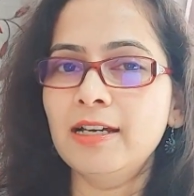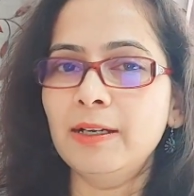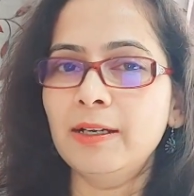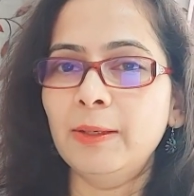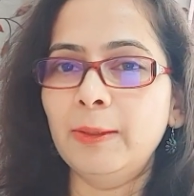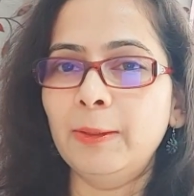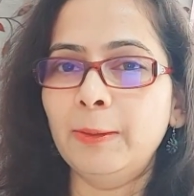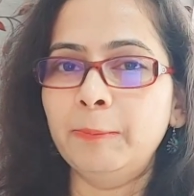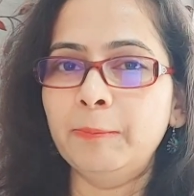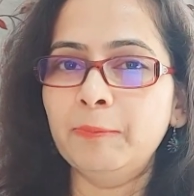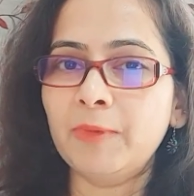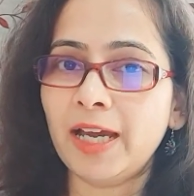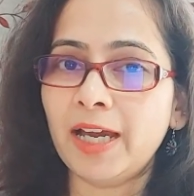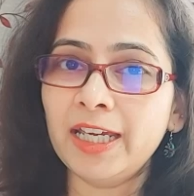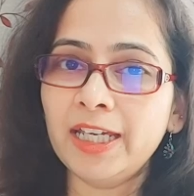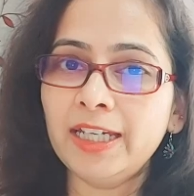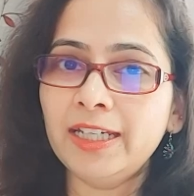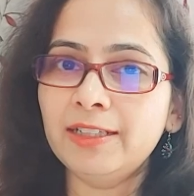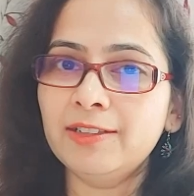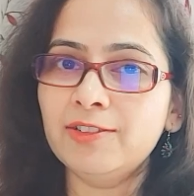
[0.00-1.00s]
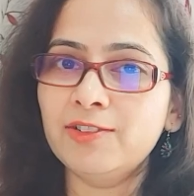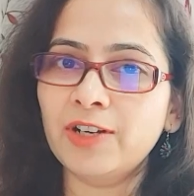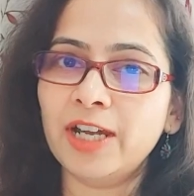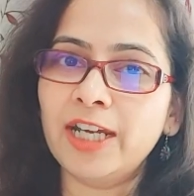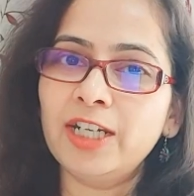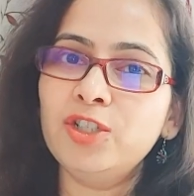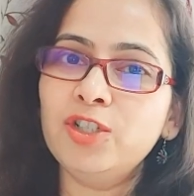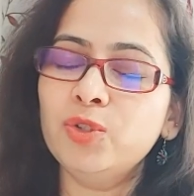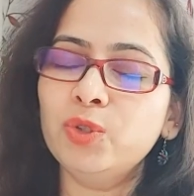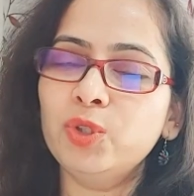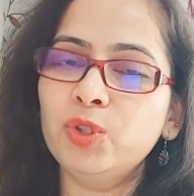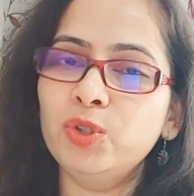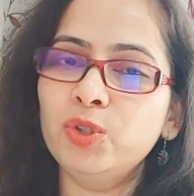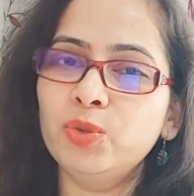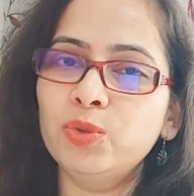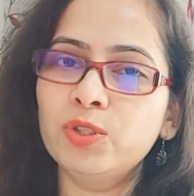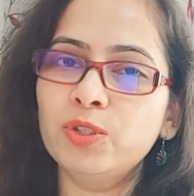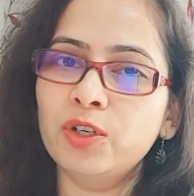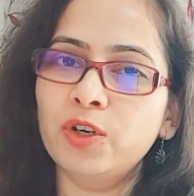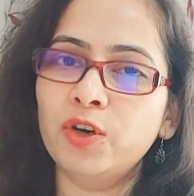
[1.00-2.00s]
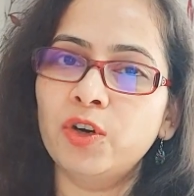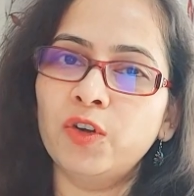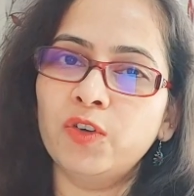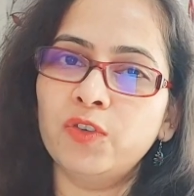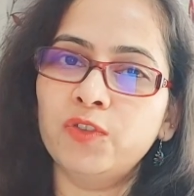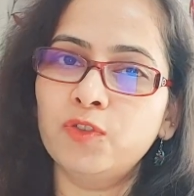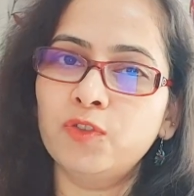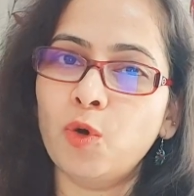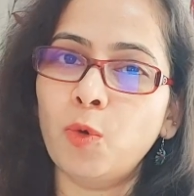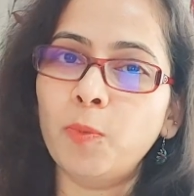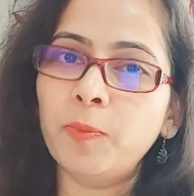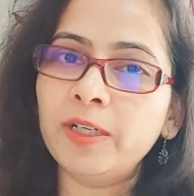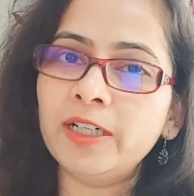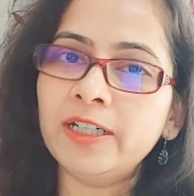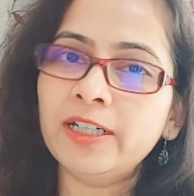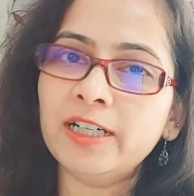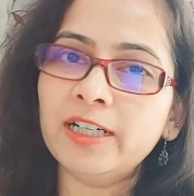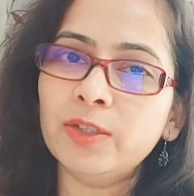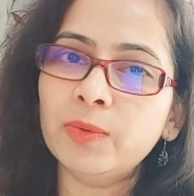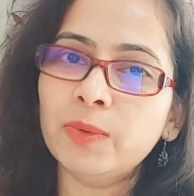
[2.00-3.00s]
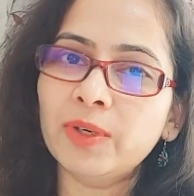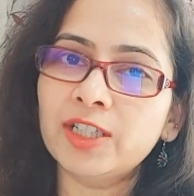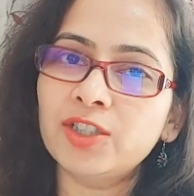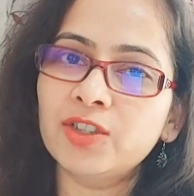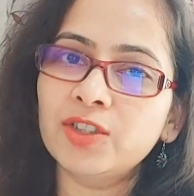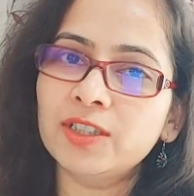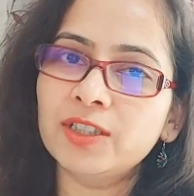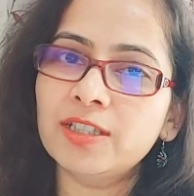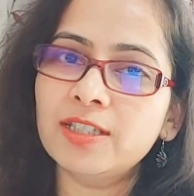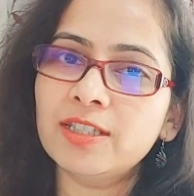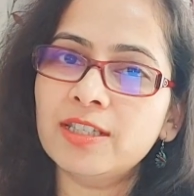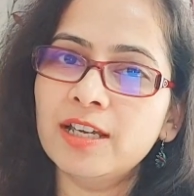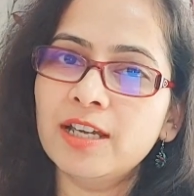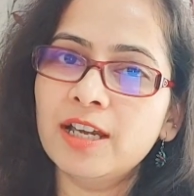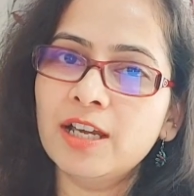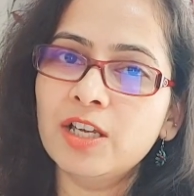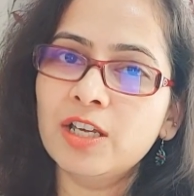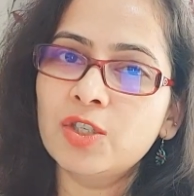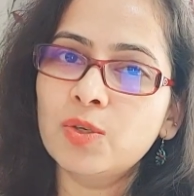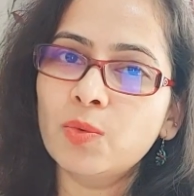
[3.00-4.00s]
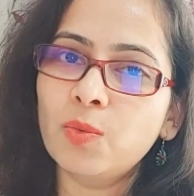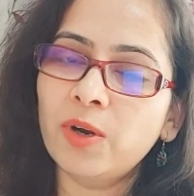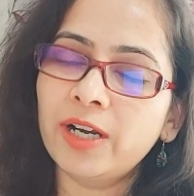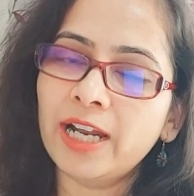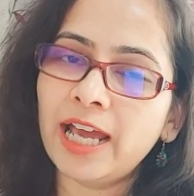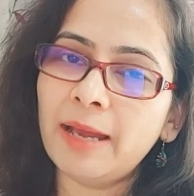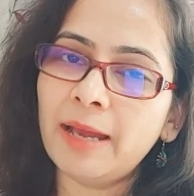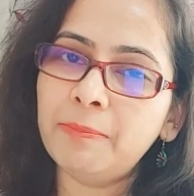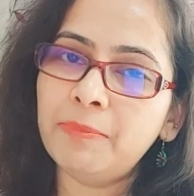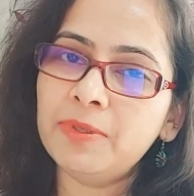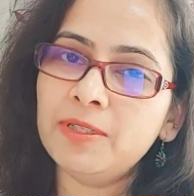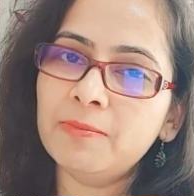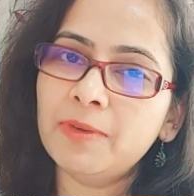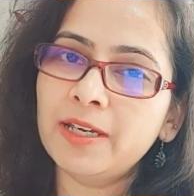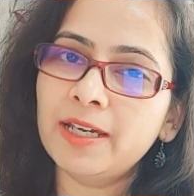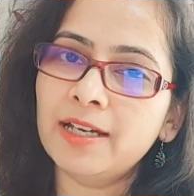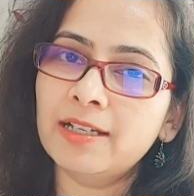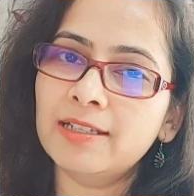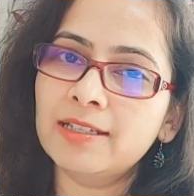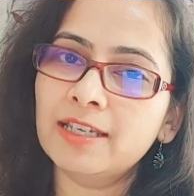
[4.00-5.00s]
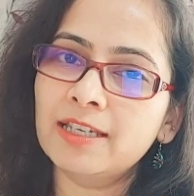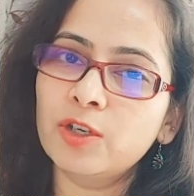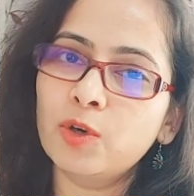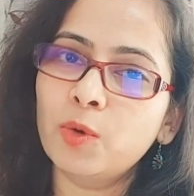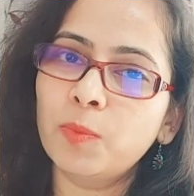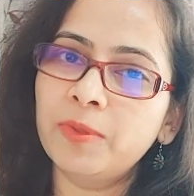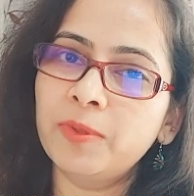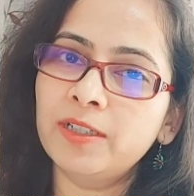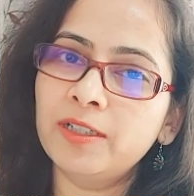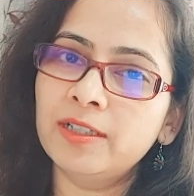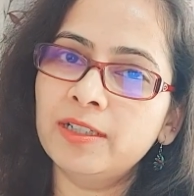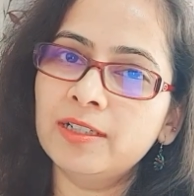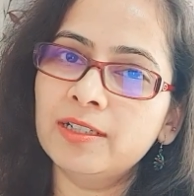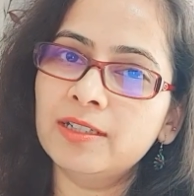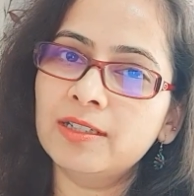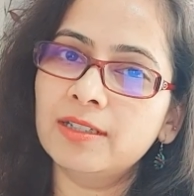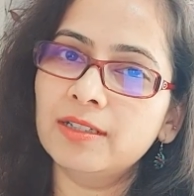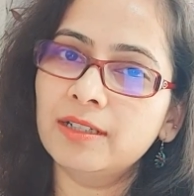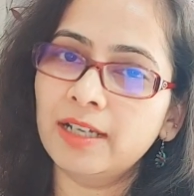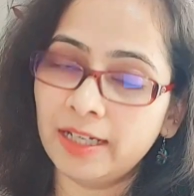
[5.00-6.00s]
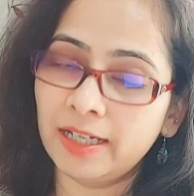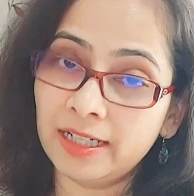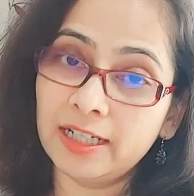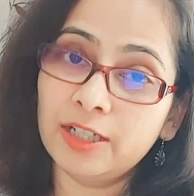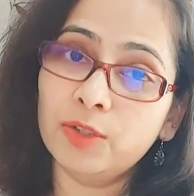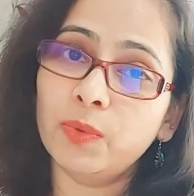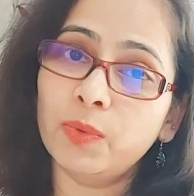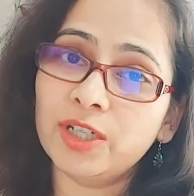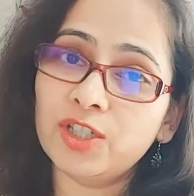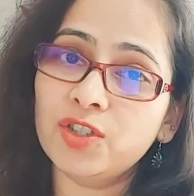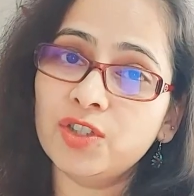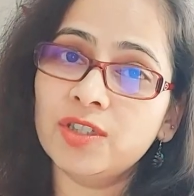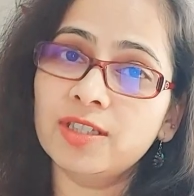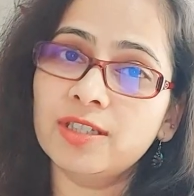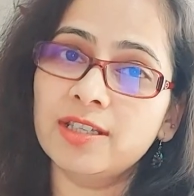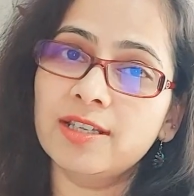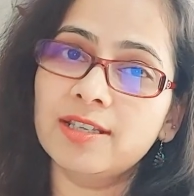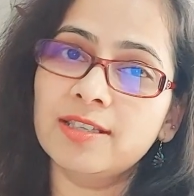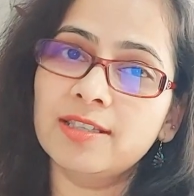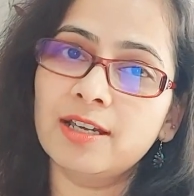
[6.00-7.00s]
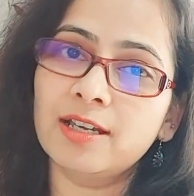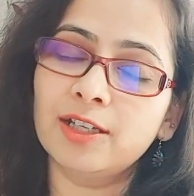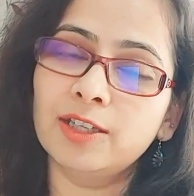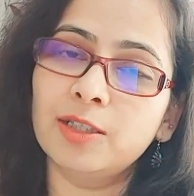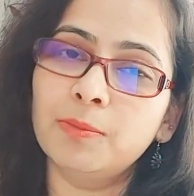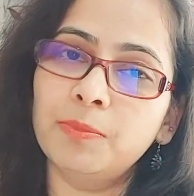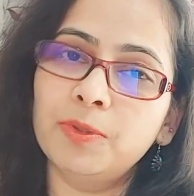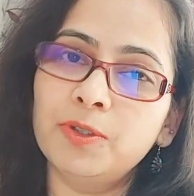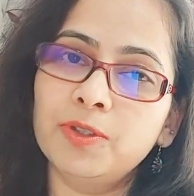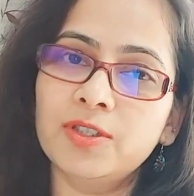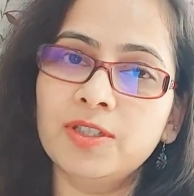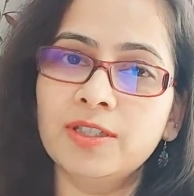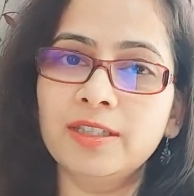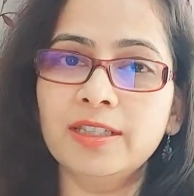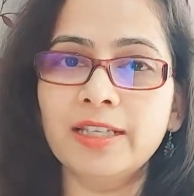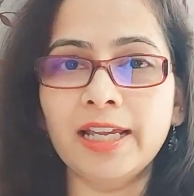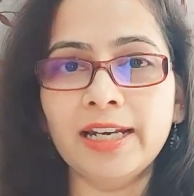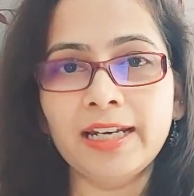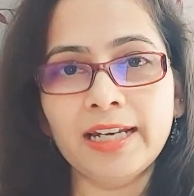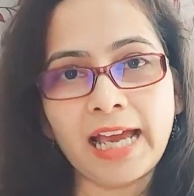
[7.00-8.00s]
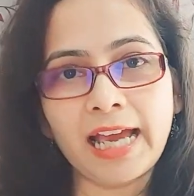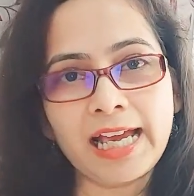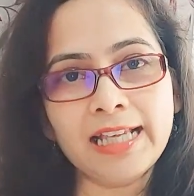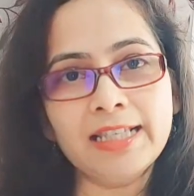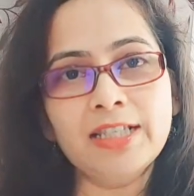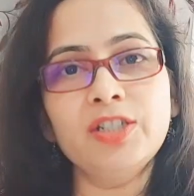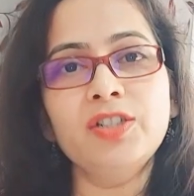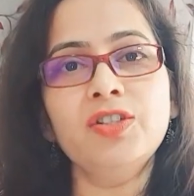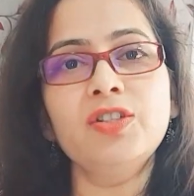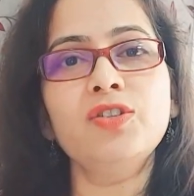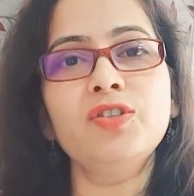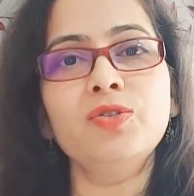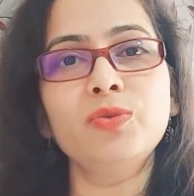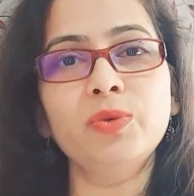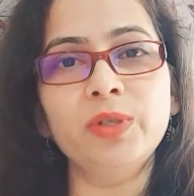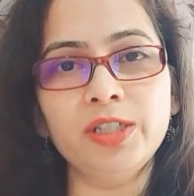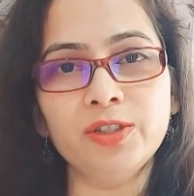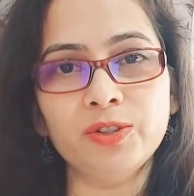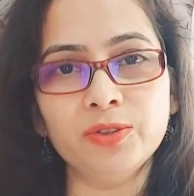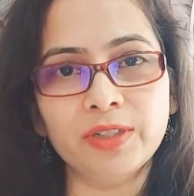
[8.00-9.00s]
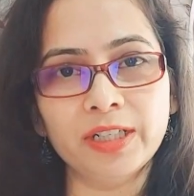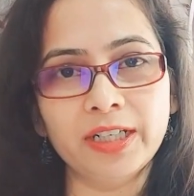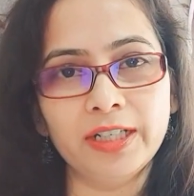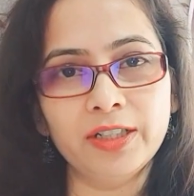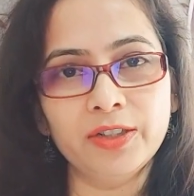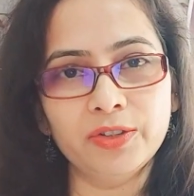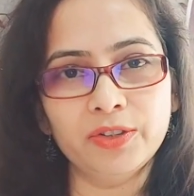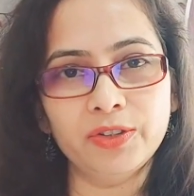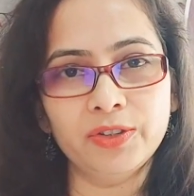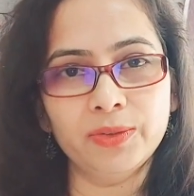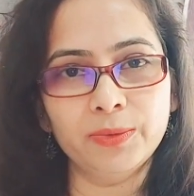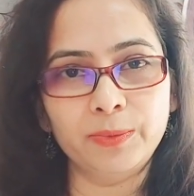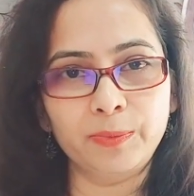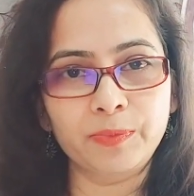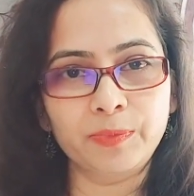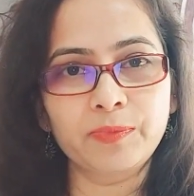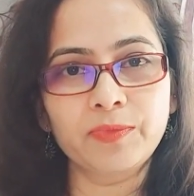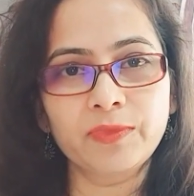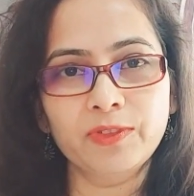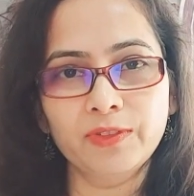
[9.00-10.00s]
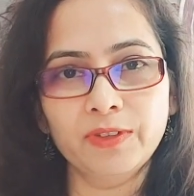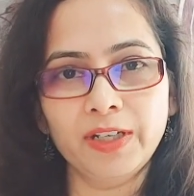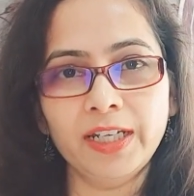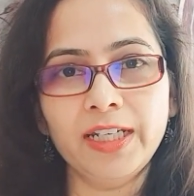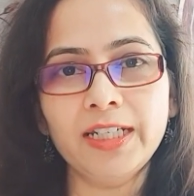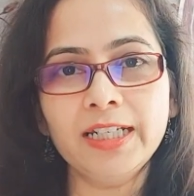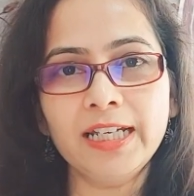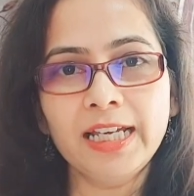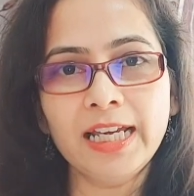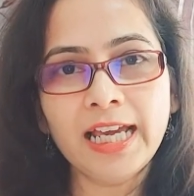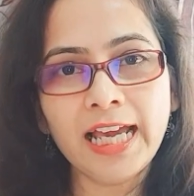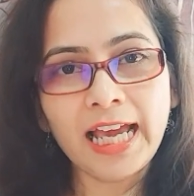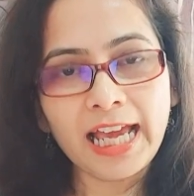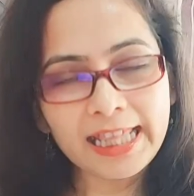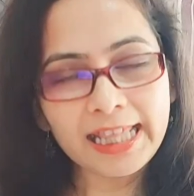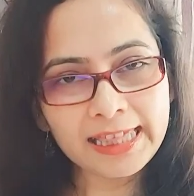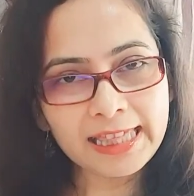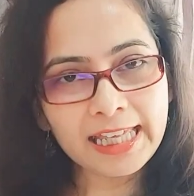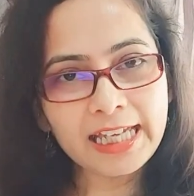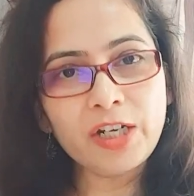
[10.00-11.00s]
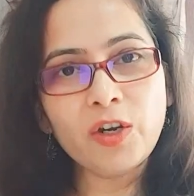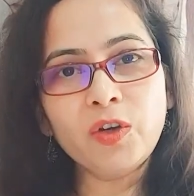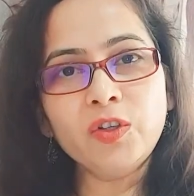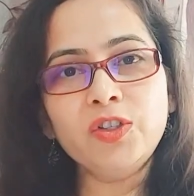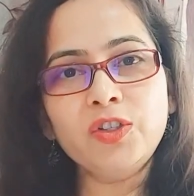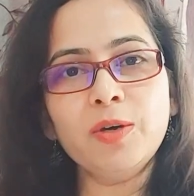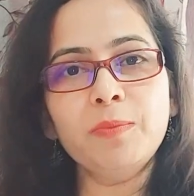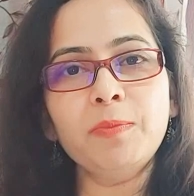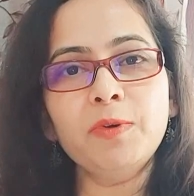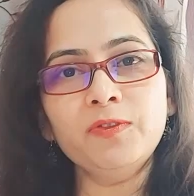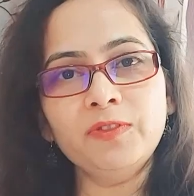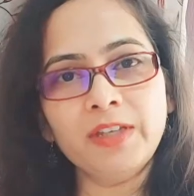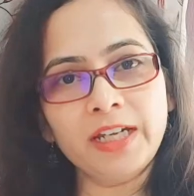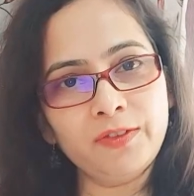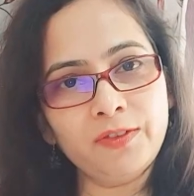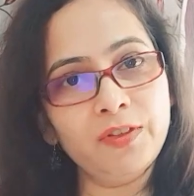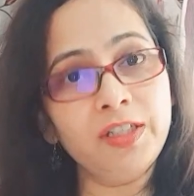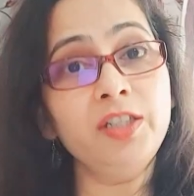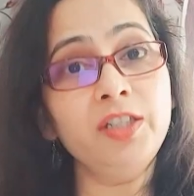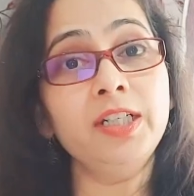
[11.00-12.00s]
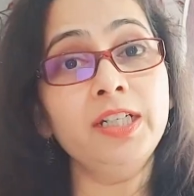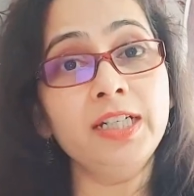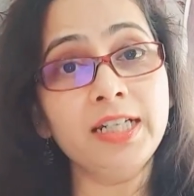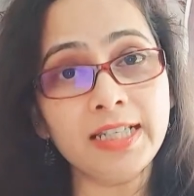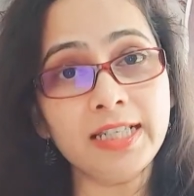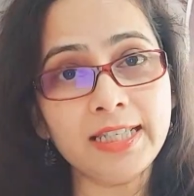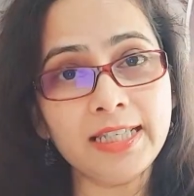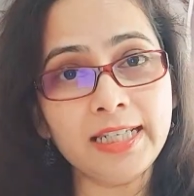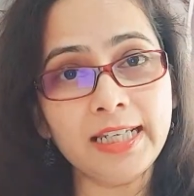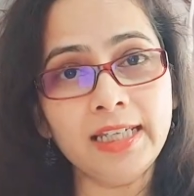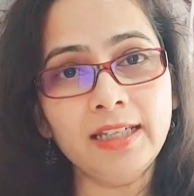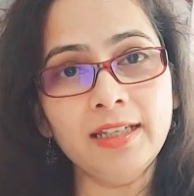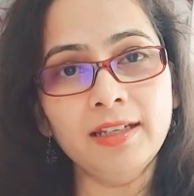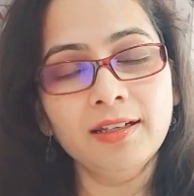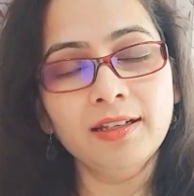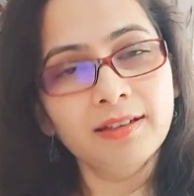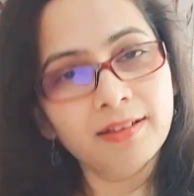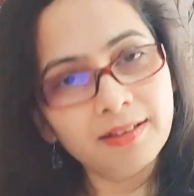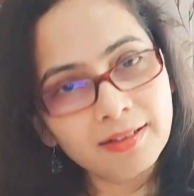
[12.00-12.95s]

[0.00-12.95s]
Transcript: I try to use a lot of open-ended questions. So what happens by asking open-ended questions is the other person then has a story to tell to you, right? And then on top of that, when you're listening,